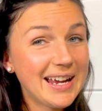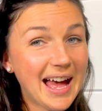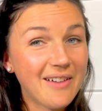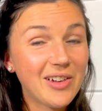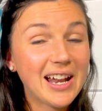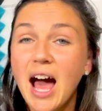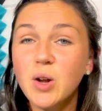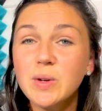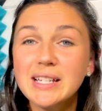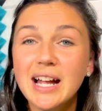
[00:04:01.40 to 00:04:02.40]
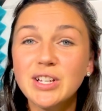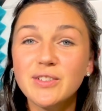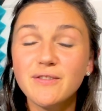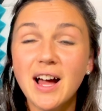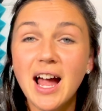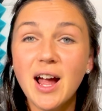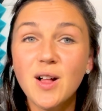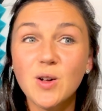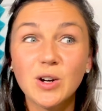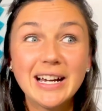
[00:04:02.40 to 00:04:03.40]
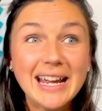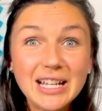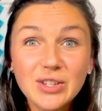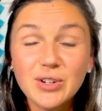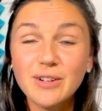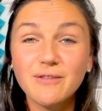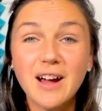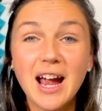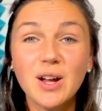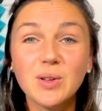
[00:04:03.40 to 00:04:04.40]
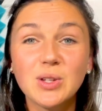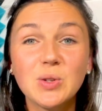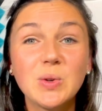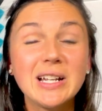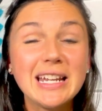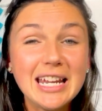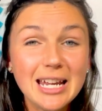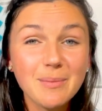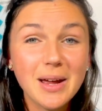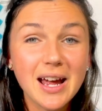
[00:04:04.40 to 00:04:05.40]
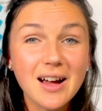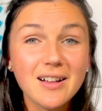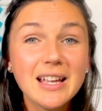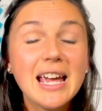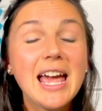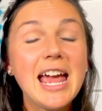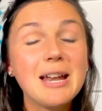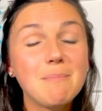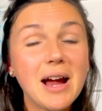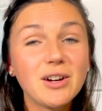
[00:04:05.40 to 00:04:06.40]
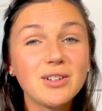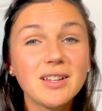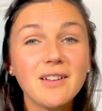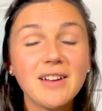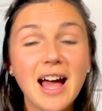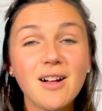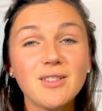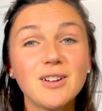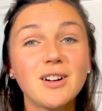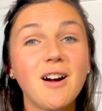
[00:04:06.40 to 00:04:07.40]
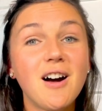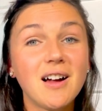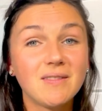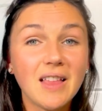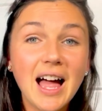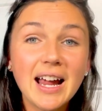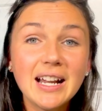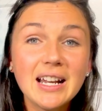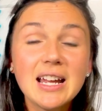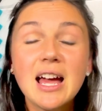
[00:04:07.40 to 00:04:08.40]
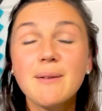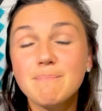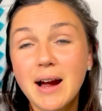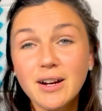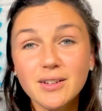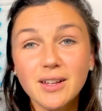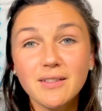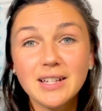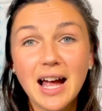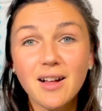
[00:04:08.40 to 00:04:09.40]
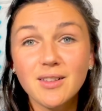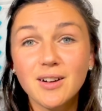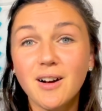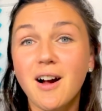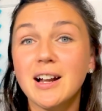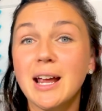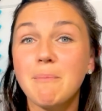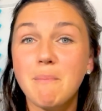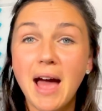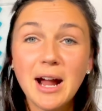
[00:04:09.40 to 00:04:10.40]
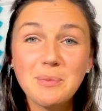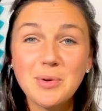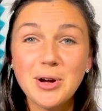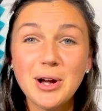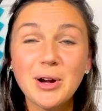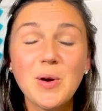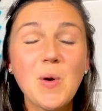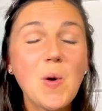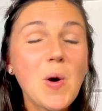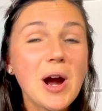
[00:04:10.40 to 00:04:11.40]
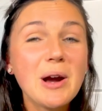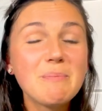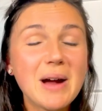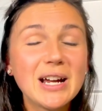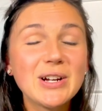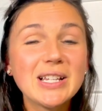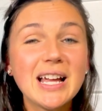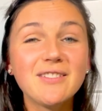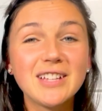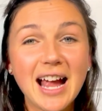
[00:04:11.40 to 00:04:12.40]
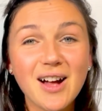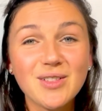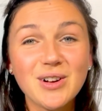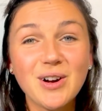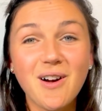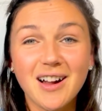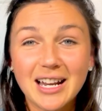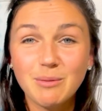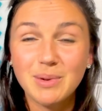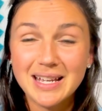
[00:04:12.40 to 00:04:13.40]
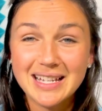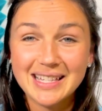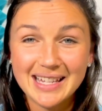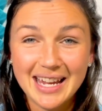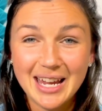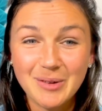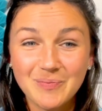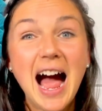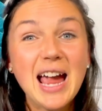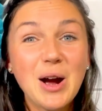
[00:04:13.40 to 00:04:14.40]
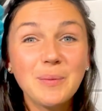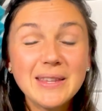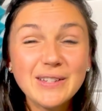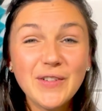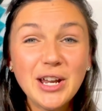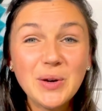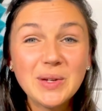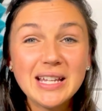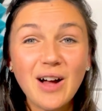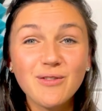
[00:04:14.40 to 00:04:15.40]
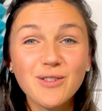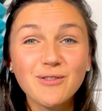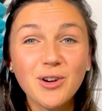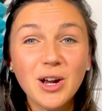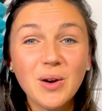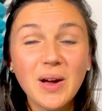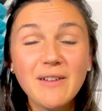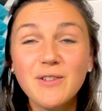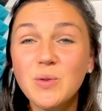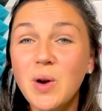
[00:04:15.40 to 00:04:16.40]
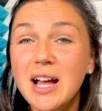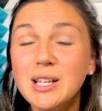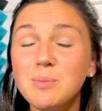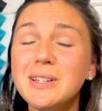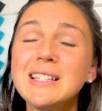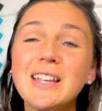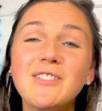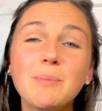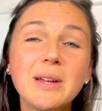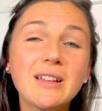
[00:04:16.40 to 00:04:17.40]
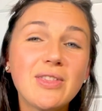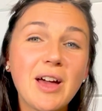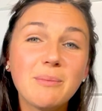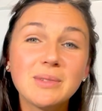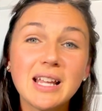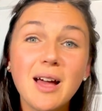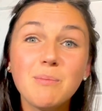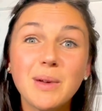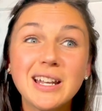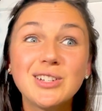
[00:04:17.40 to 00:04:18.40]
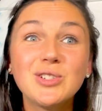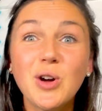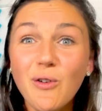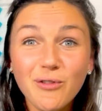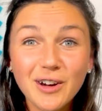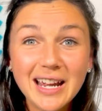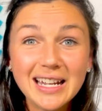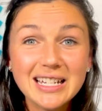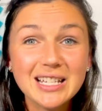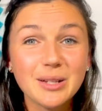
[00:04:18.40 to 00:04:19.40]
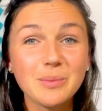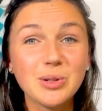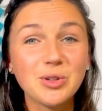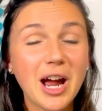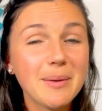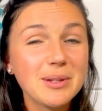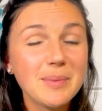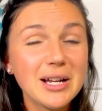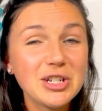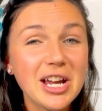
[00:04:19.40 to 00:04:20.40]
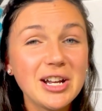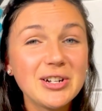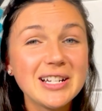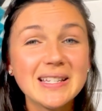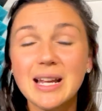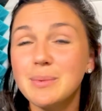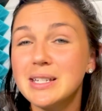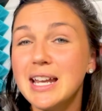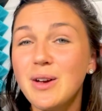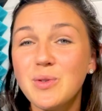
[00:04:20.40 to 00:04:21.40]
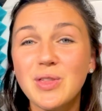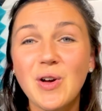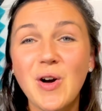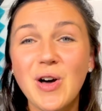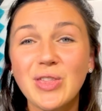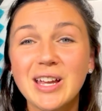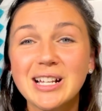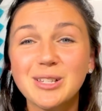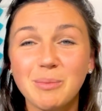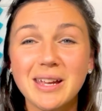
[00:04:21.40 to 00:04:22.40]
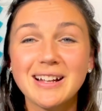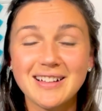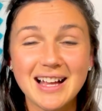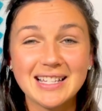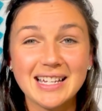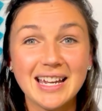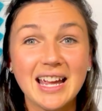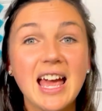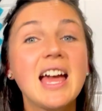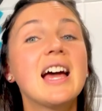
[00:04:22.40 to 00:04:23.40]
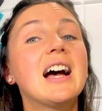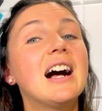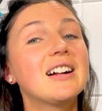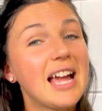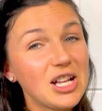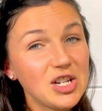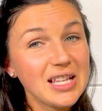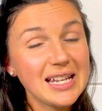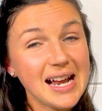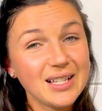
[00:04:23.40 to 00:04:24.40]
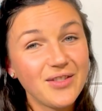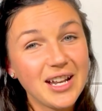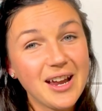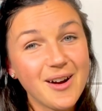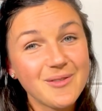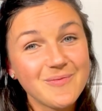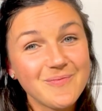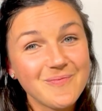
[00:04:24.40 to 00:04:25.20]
you have it, how to attach a file or insert a file to an email in Microsoft Outlook Online, Microsoft Outlook on a MacBook, or Microsoft Outlook on a P C. I hope this video was helpful for you. If it was, please give it a big thumbs up, and don't forget to subscribe to my channel to stay up to date with all things Bein' Classy. I'll catch you in the next video.